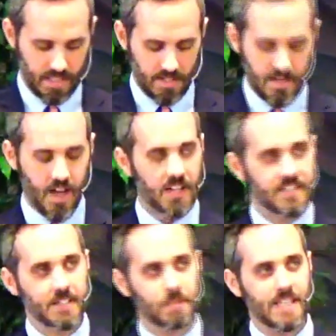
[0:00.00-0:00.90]
Not
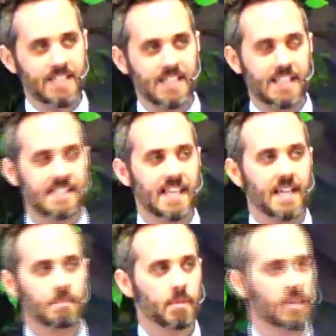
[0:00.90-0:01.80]
simply as an
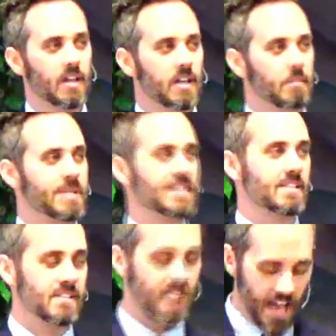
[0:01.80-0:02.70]
example, but as a
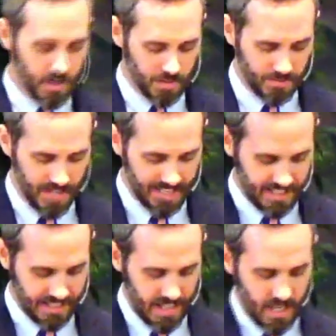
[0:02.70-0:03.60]

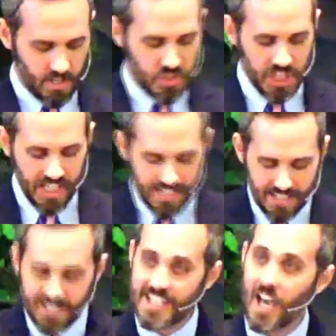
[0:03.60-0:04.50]
sacrifice.
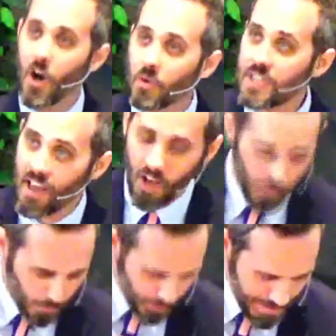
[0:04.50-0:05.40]
Jesus, the only
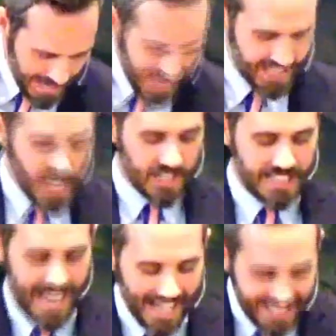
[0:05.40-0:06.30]
humble man,
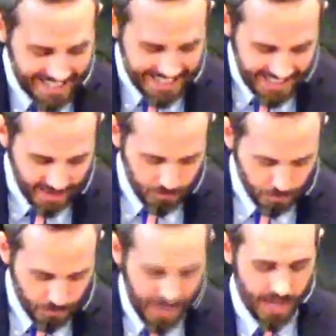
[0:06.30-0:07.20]
died the death of the
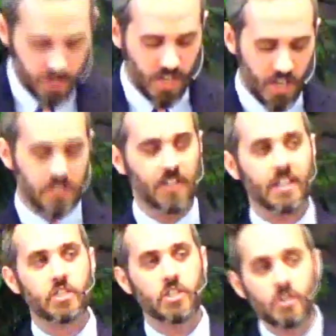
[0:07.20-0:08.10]
proud so
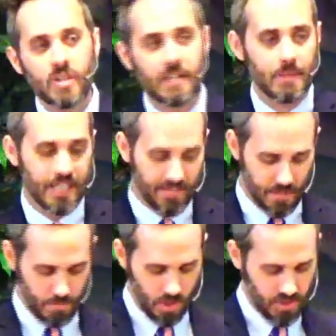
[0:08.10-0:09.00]
that you can be
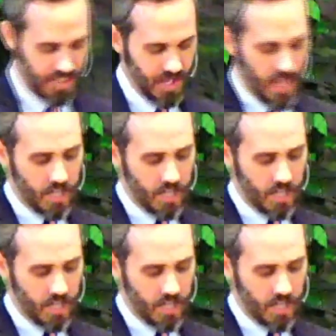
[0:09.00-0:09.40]
given mercy.